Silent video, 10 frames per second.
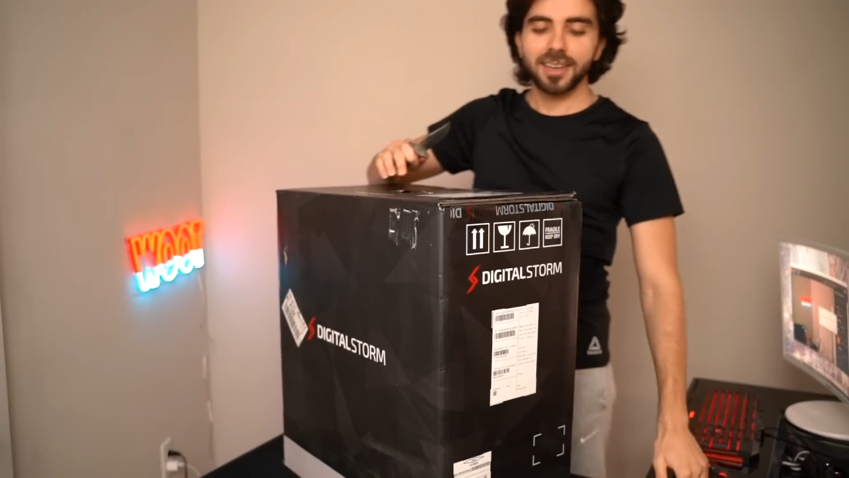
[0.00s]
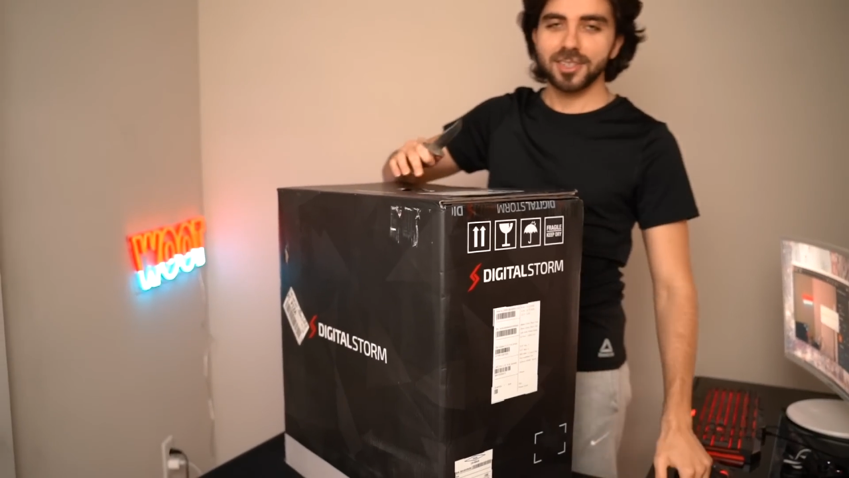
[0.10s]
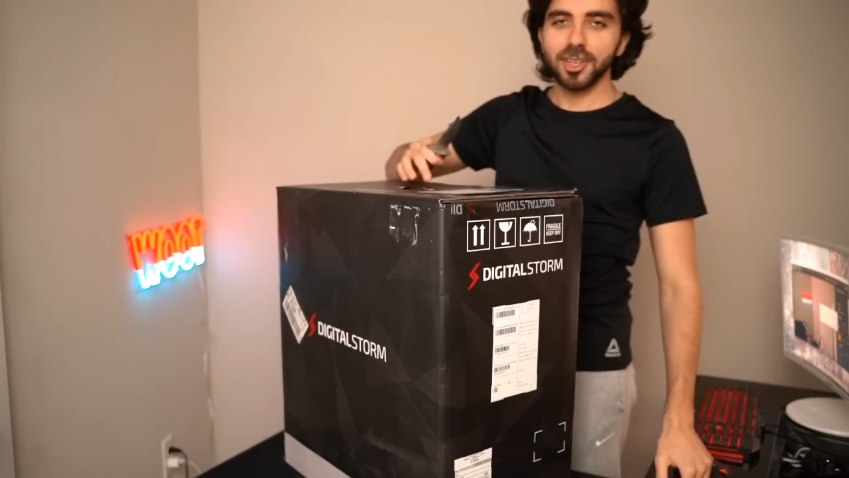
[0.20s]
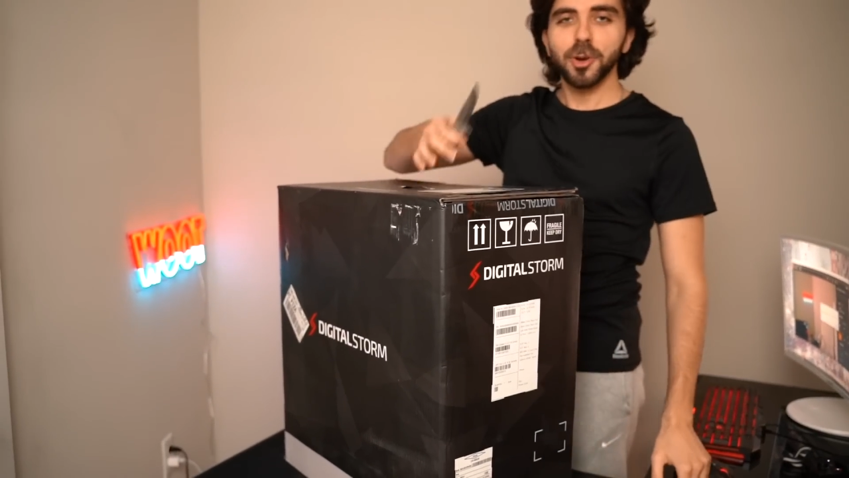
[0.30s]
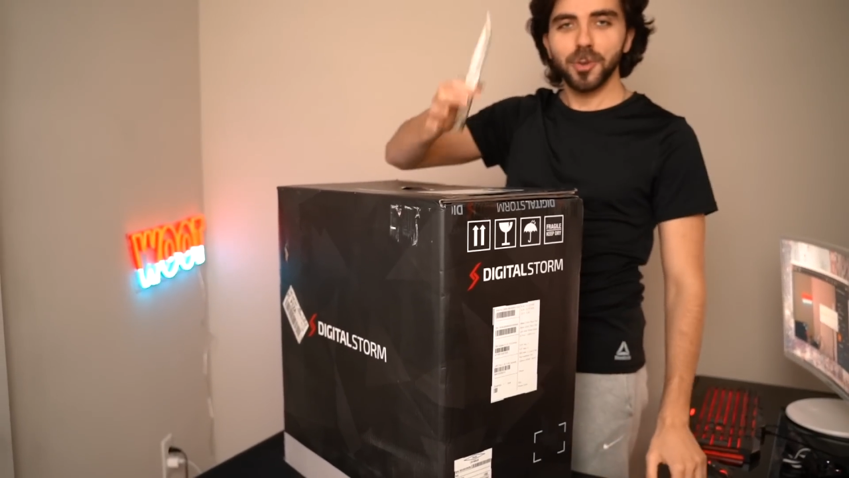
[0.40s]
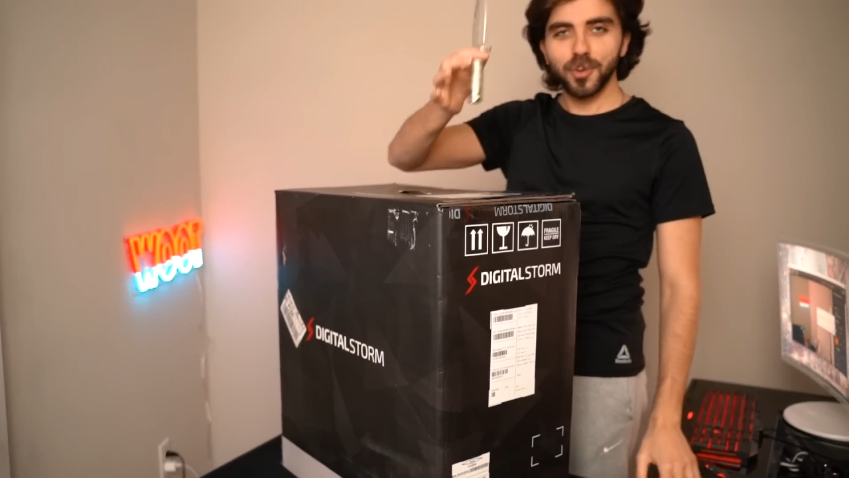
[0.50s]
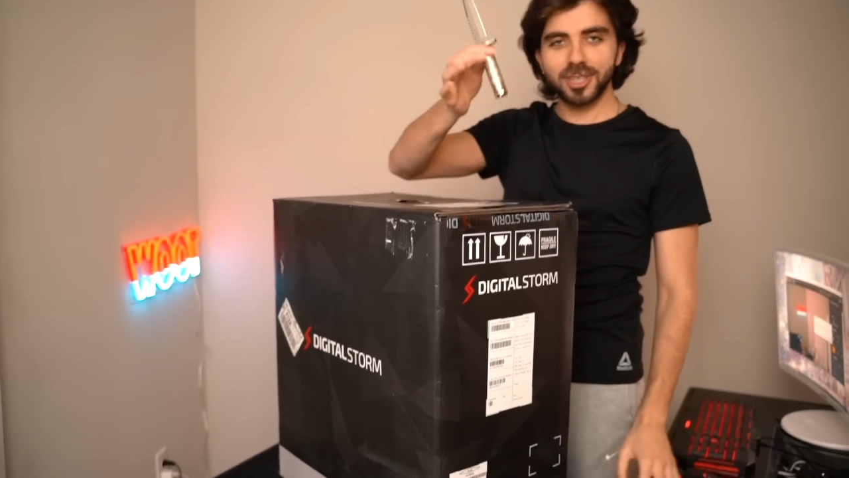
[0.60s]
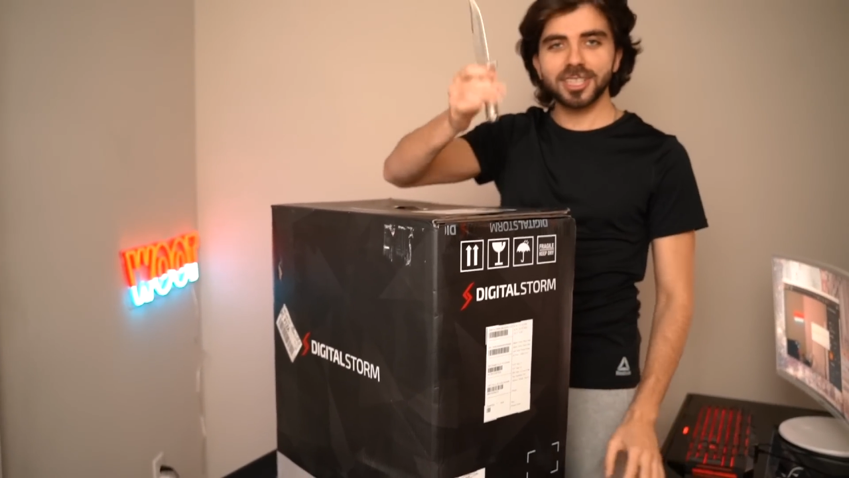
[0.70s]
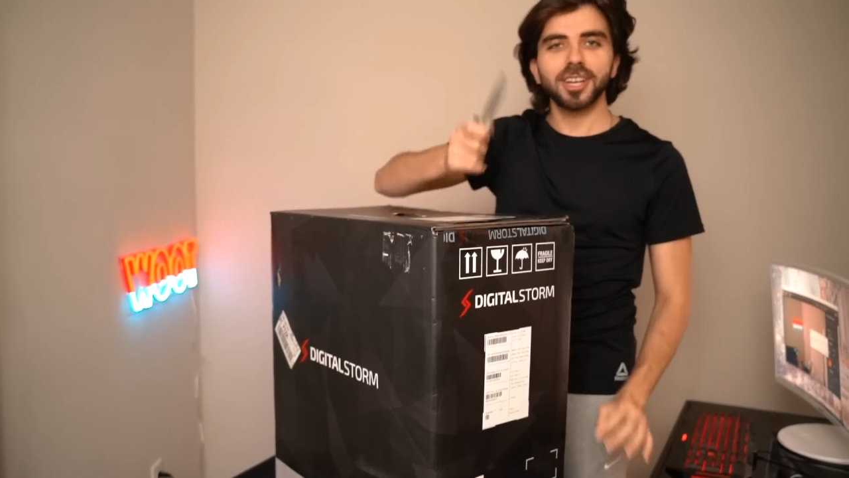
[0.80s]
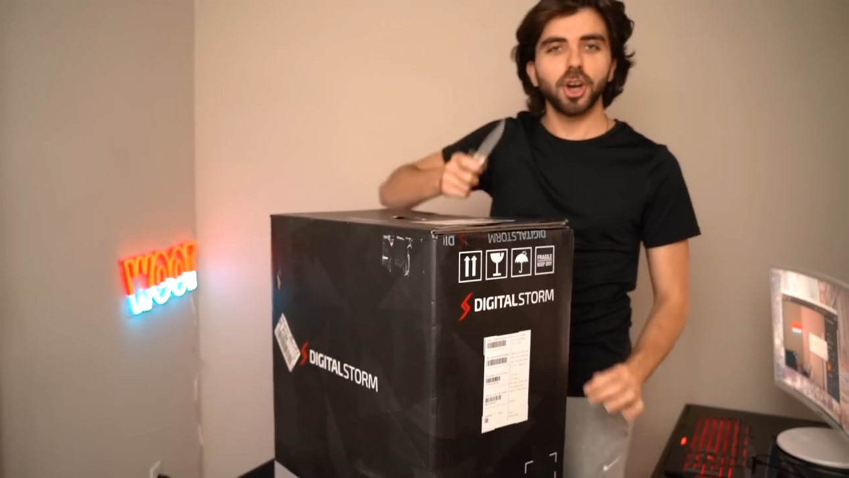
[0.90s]
So we're
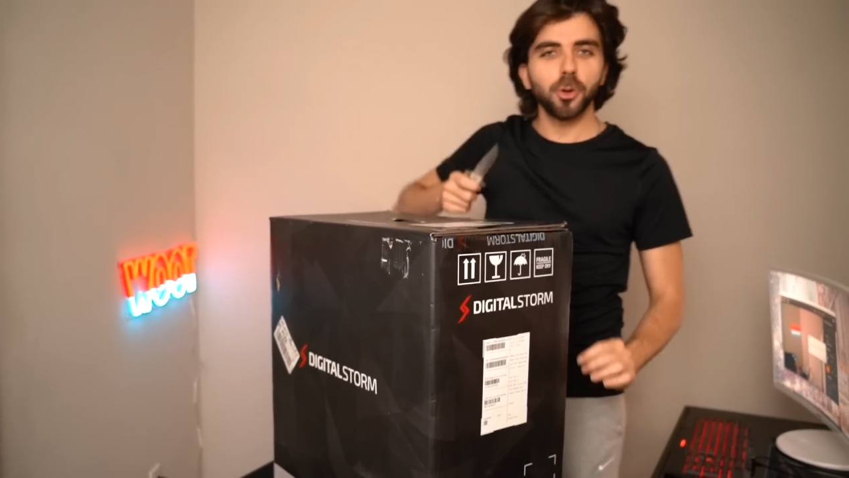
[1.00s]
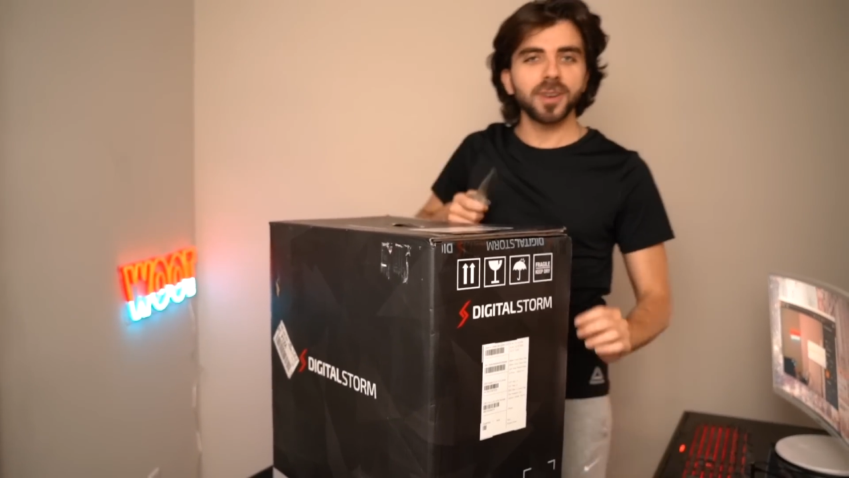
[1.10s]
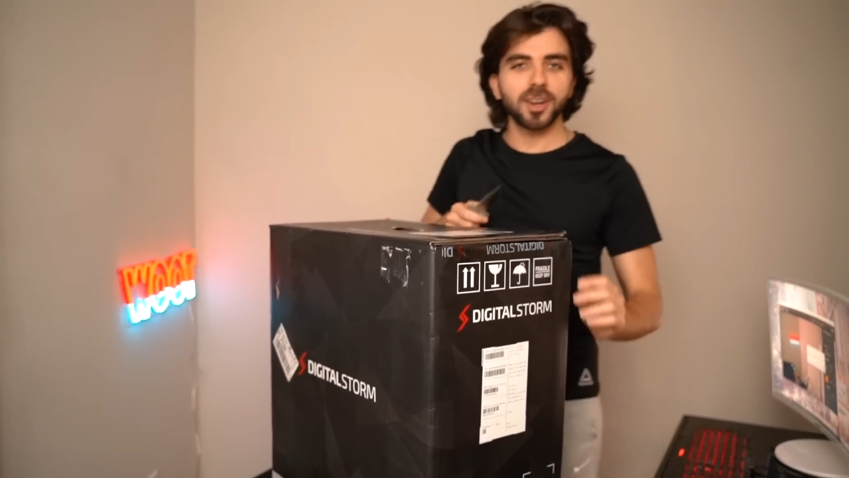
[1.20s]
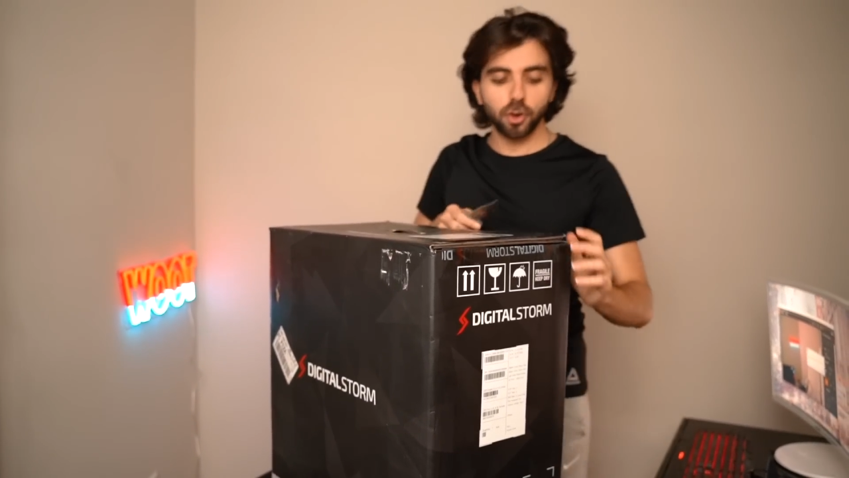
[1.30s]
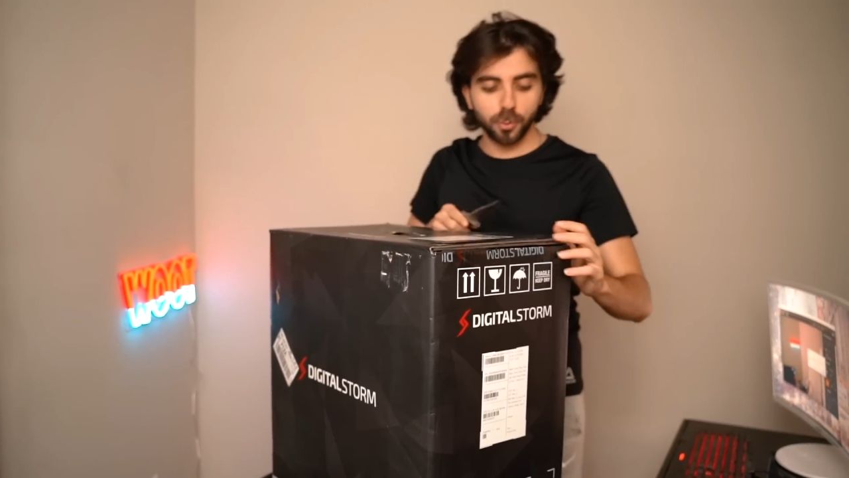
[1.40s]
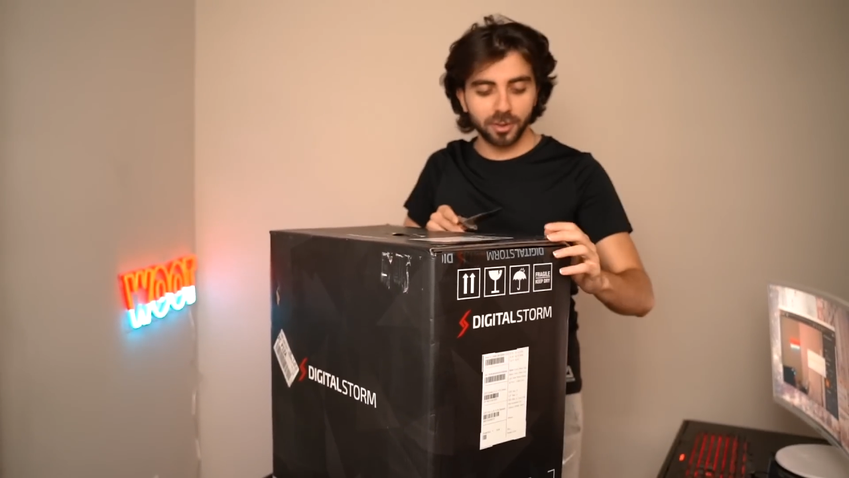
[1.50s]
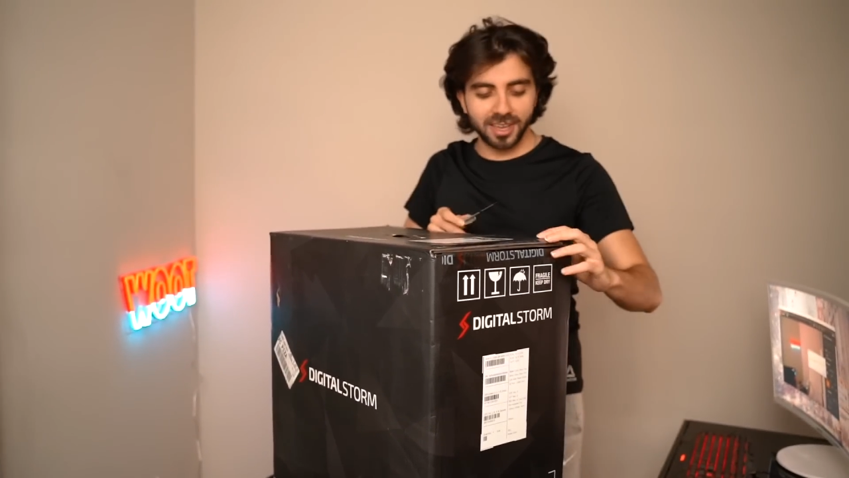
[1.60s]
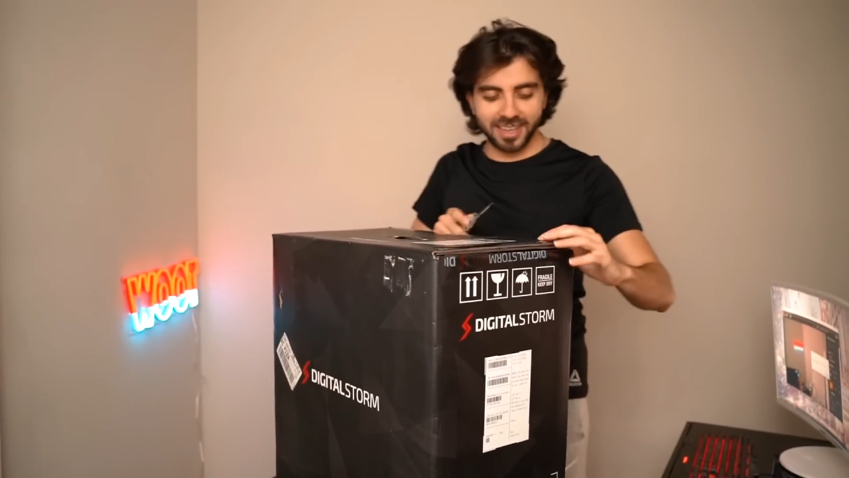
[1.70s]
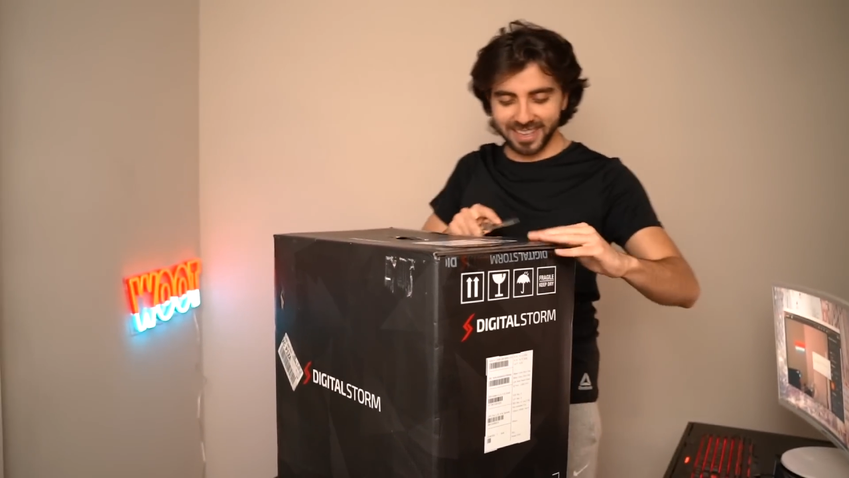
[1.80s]
just gonna open it normally.